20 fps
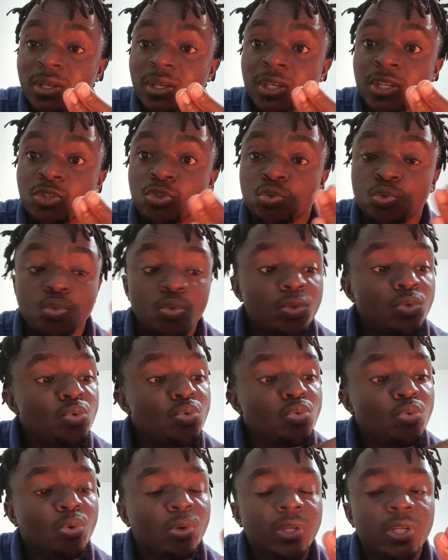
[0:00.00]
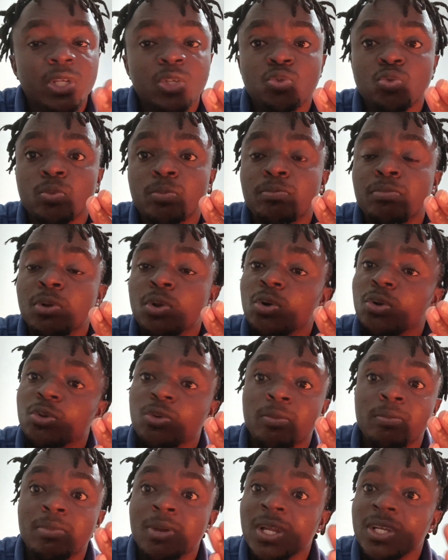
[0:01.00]
it will do what it will block
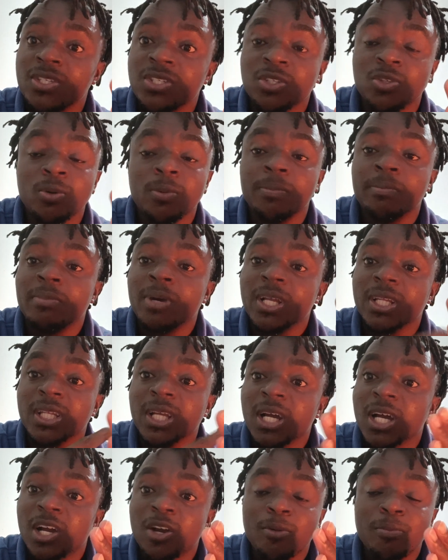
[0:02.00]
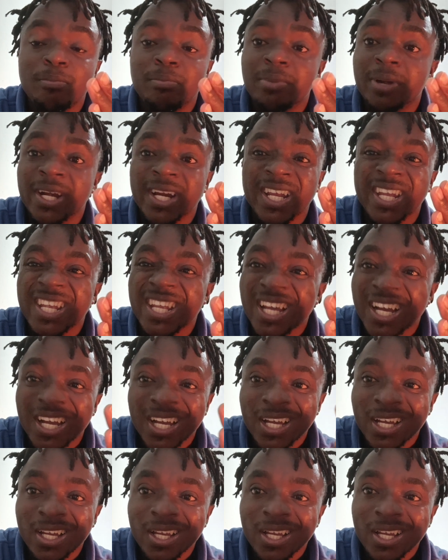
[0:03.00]
your blessing no matter how prayer